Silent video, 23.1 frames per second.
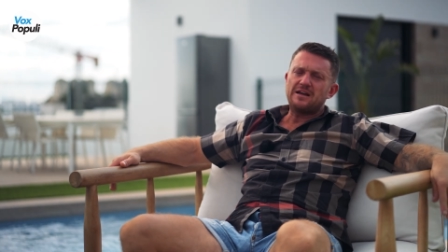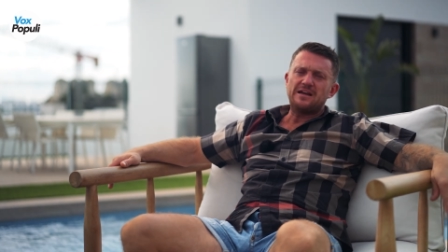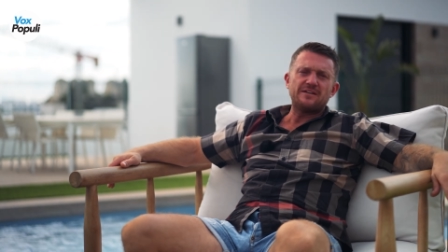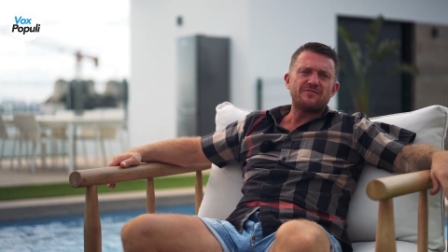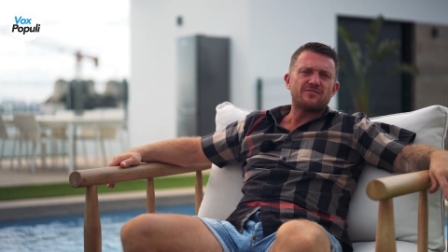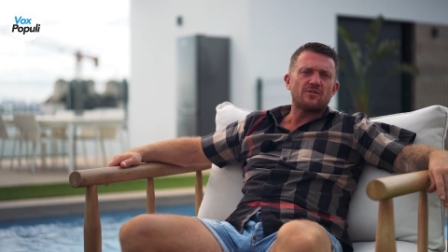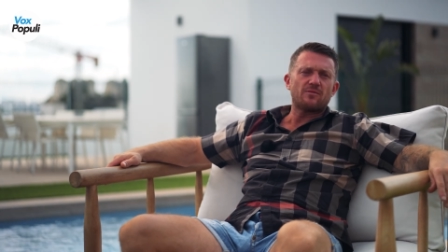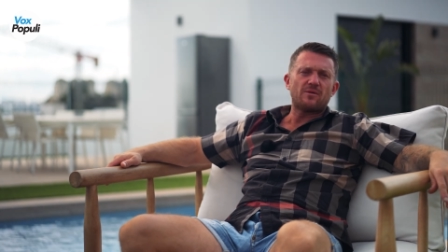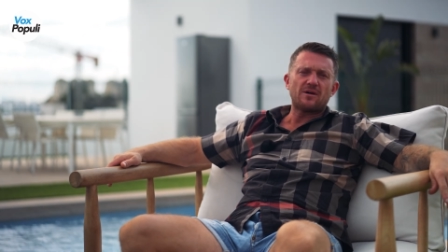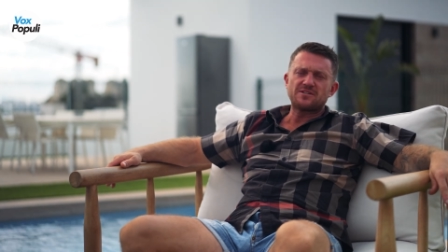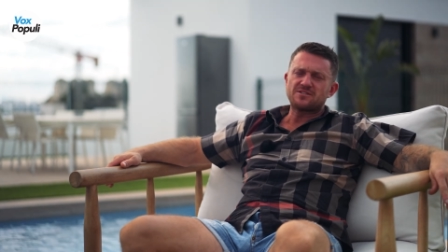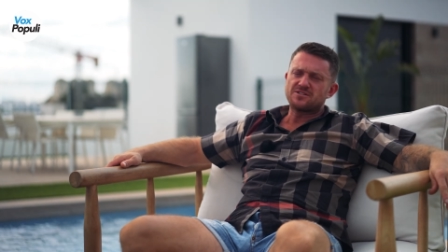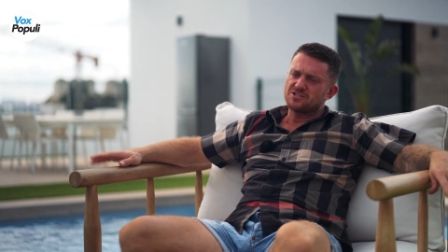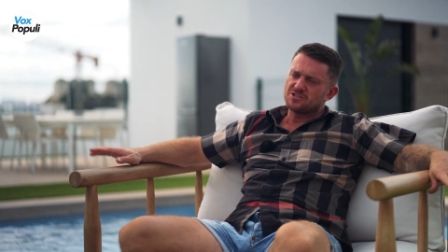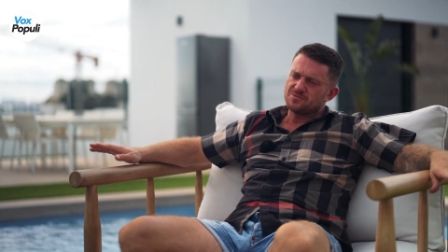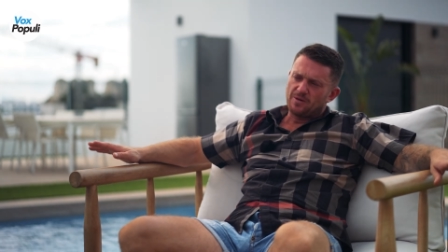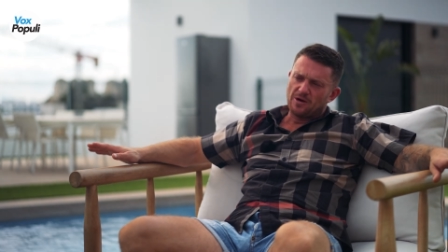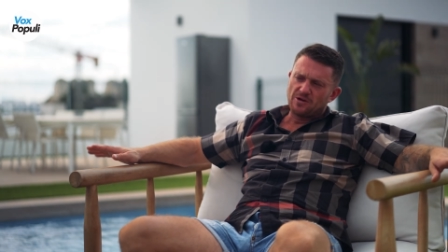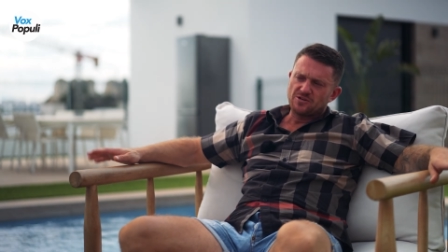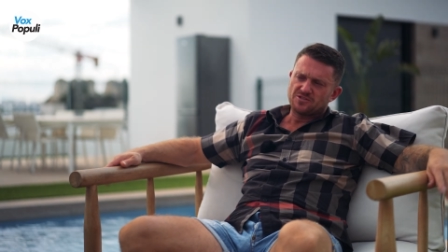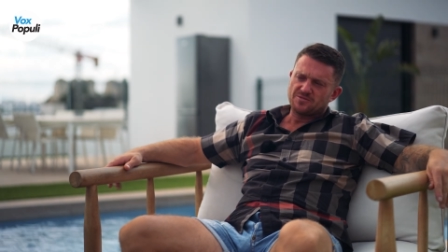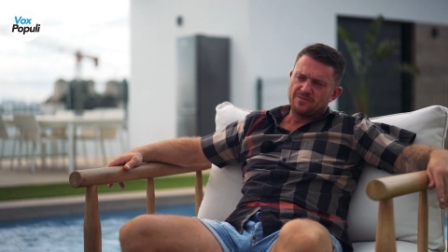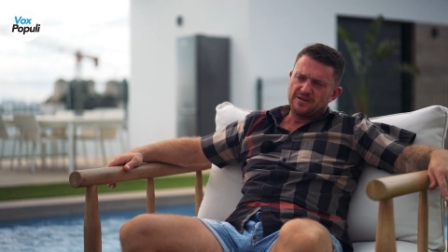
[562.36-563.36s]
even the ones that
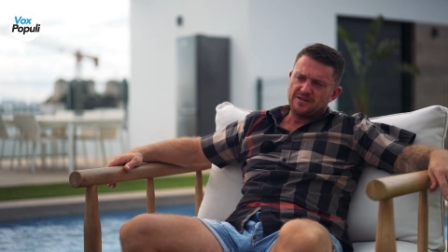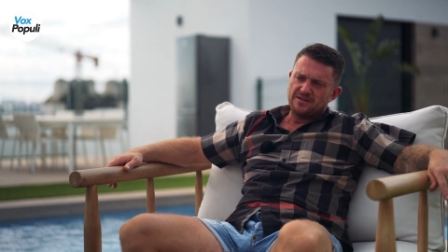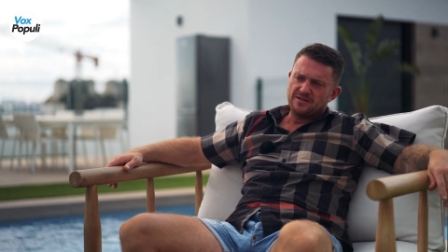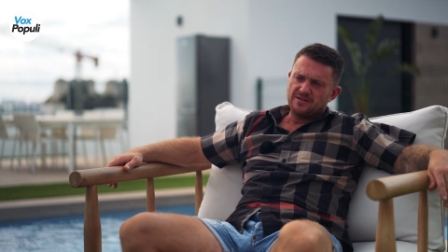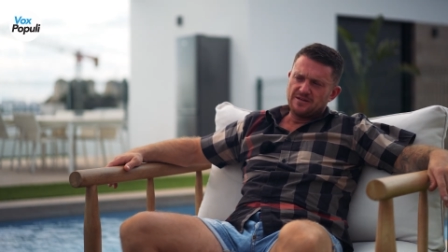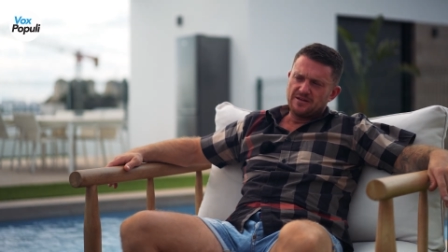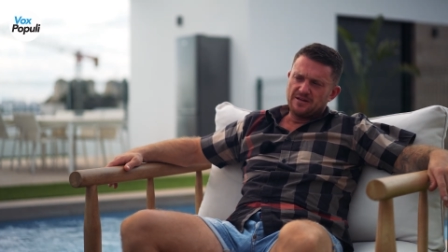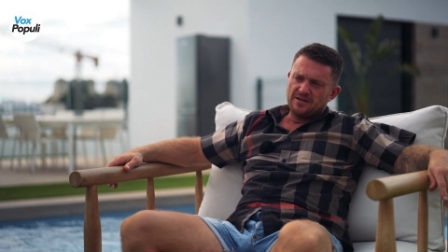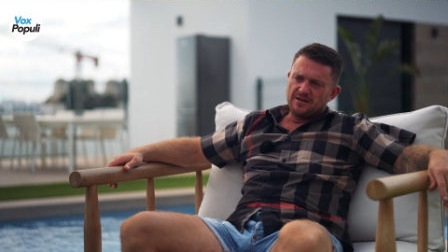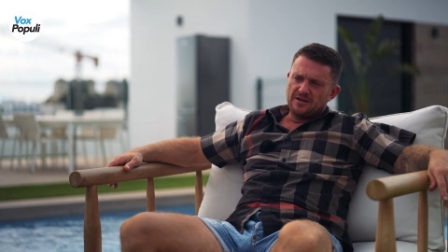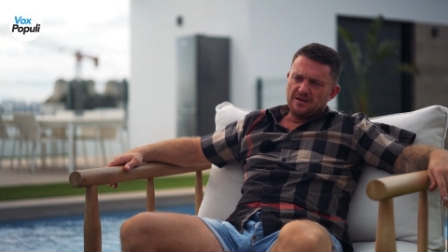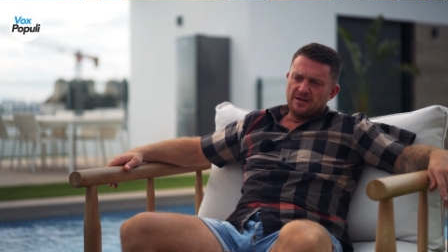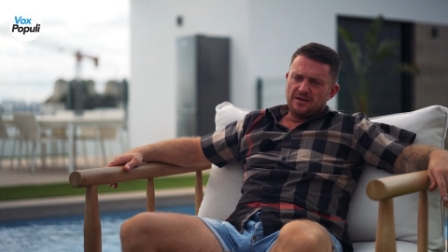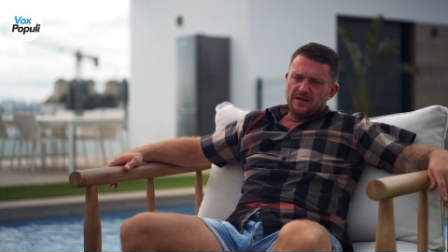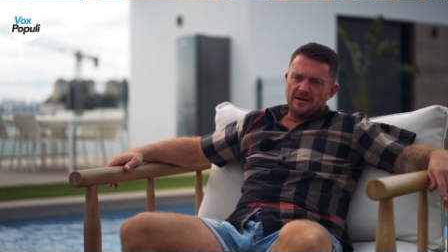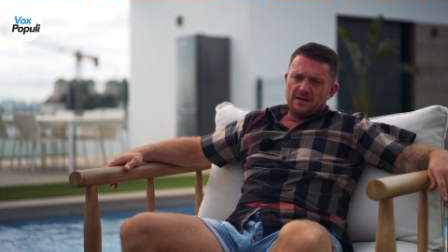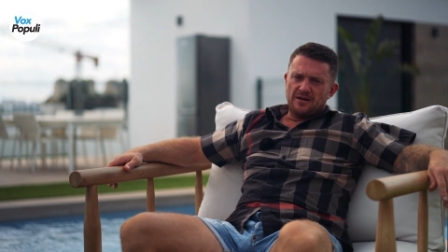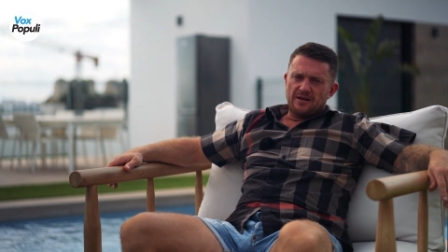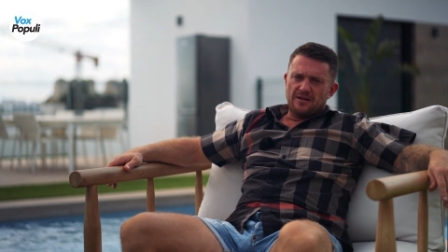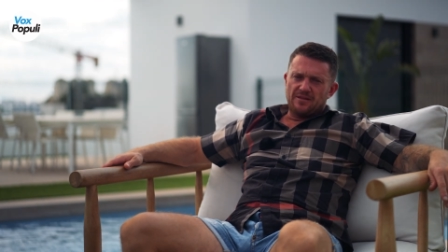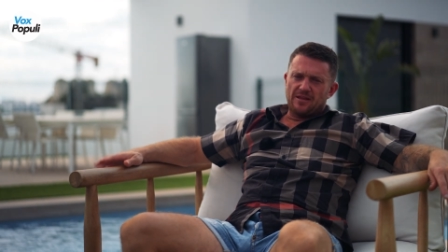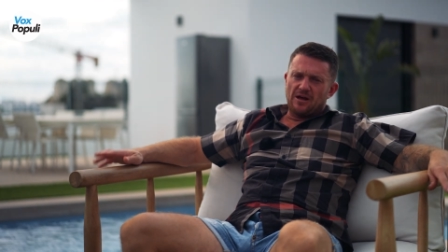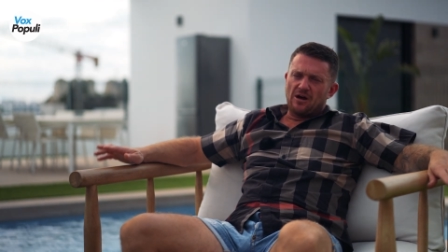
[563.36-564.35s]
spoke to me,
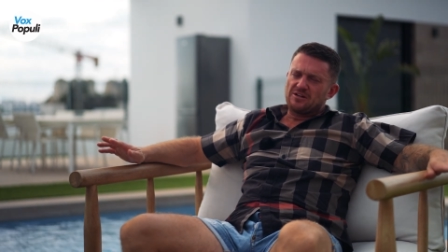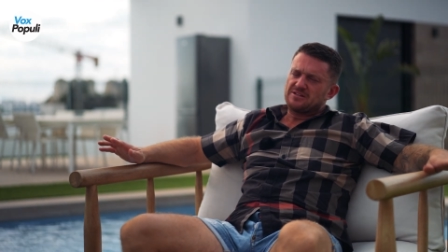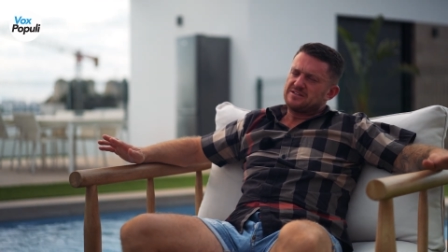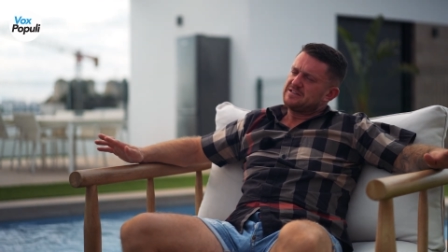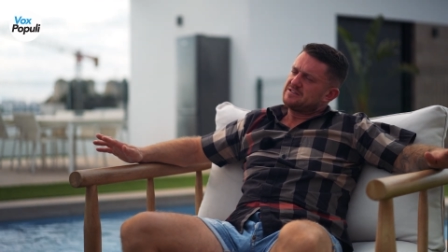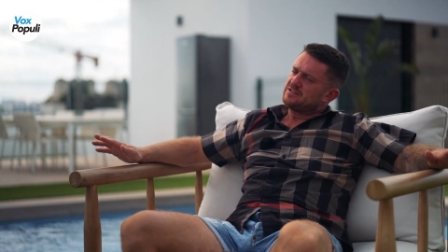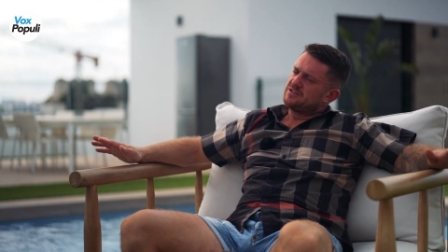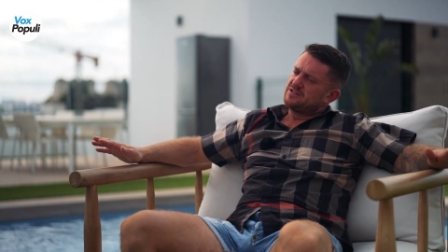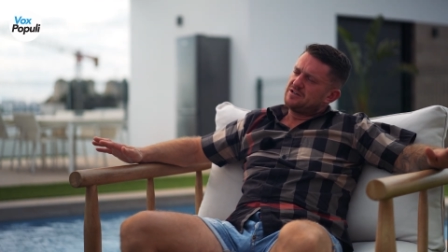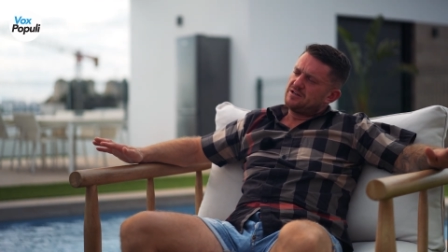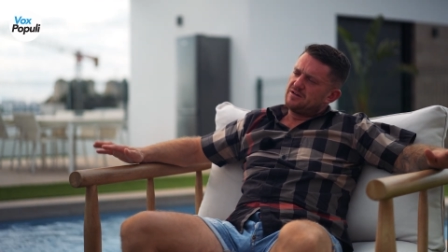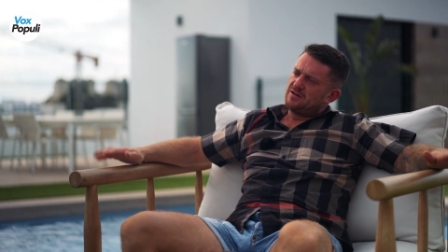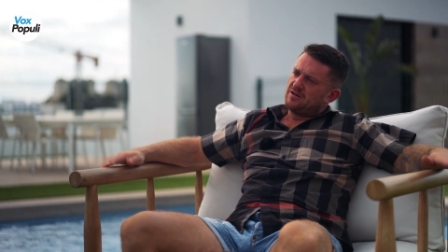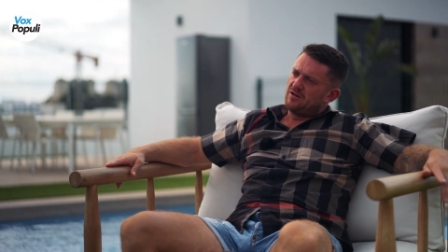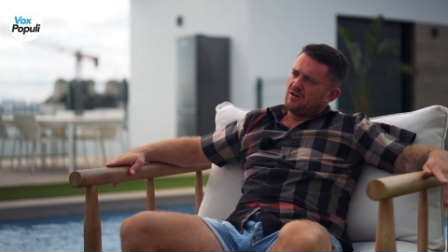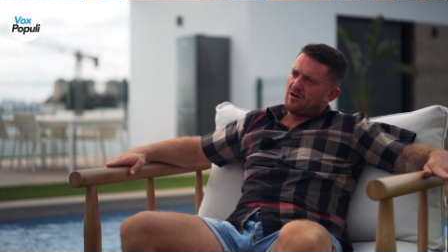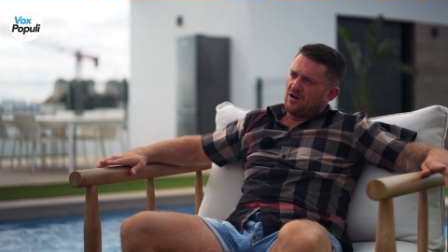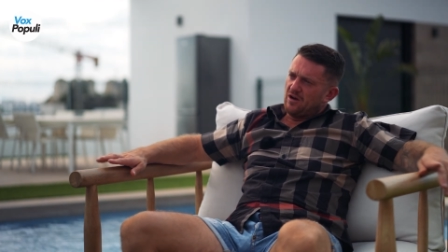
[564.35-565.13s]
that